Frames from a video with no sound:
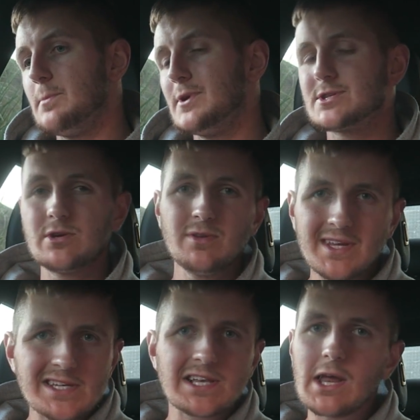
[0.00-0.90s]
But
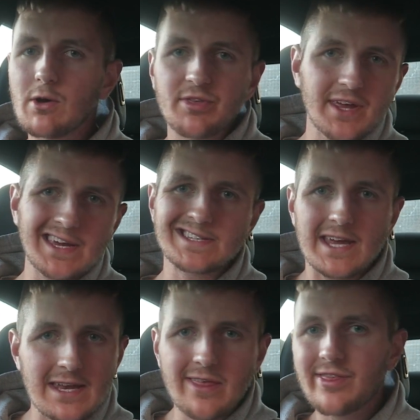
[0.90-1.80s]
doing these little things,
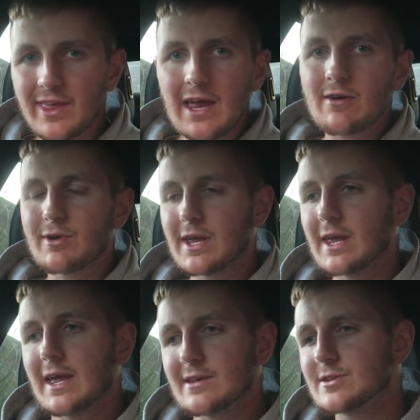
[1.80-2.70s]
in
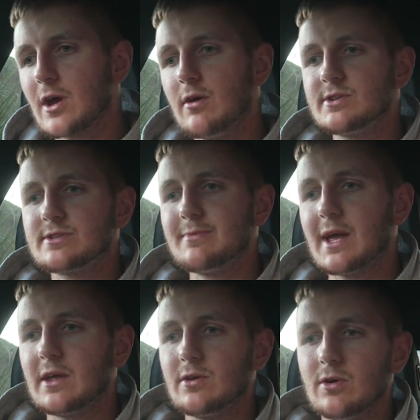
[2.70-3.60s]
theory, is going to
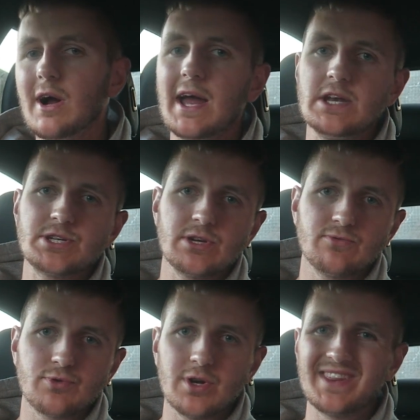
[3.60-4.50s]
make your
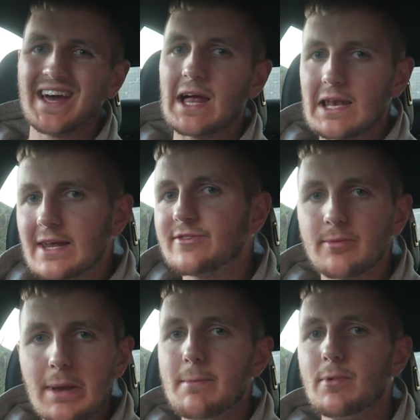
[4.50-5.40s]
engine run that
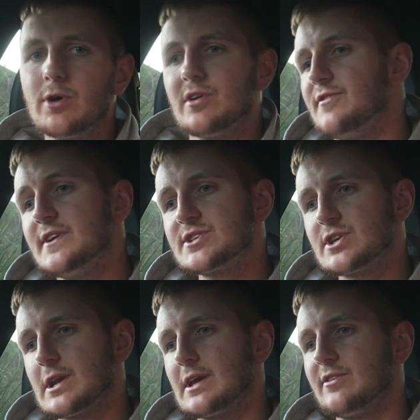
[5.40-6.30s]
little bit more
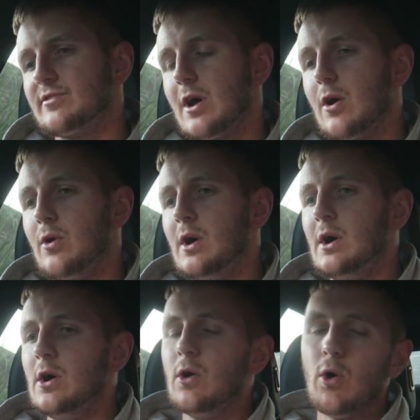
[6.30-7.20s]
efficiently. So,
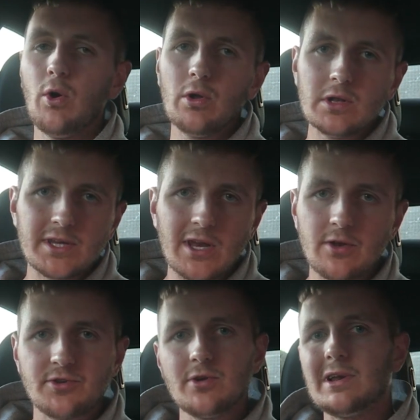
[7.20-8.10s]
all, you
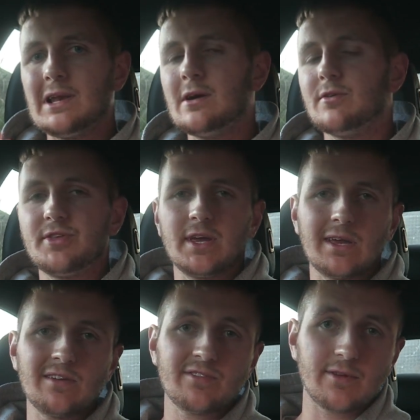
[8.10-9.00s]
know, doing little
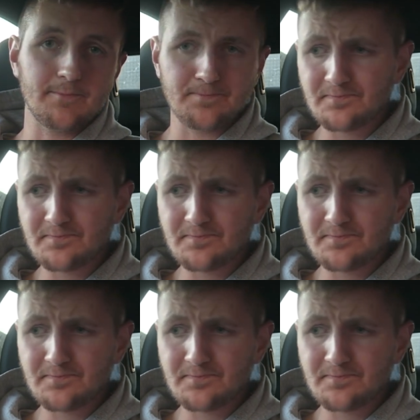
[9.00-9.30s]
things,